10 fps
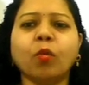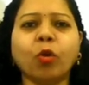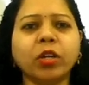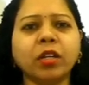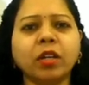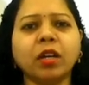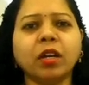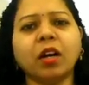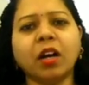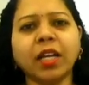Water,
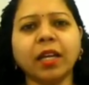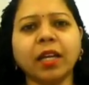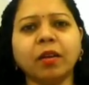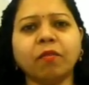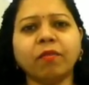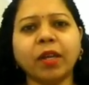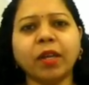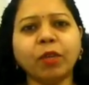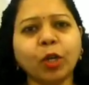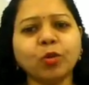again,
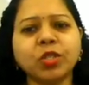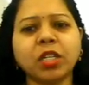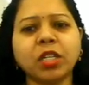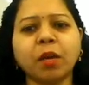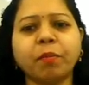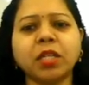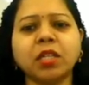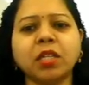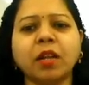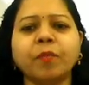when we reduce the
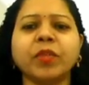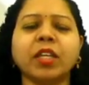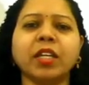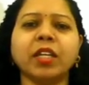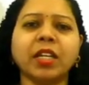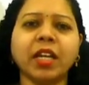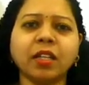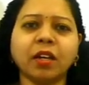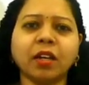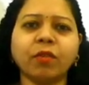temperature, it
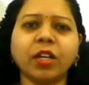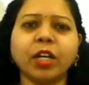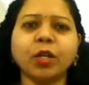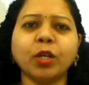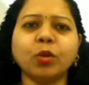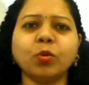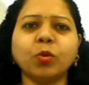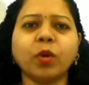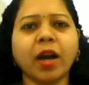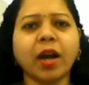gets converted
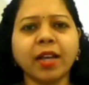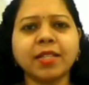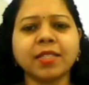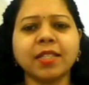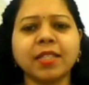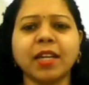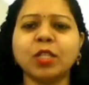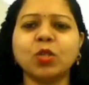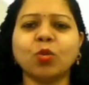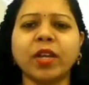into ice, that
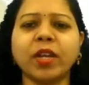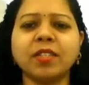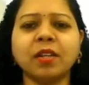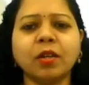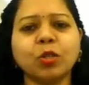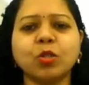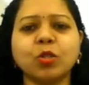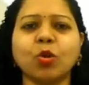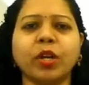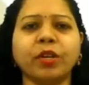is known as a
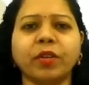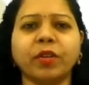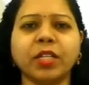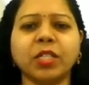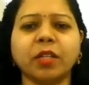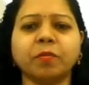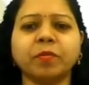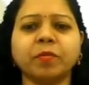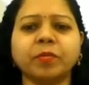solidification.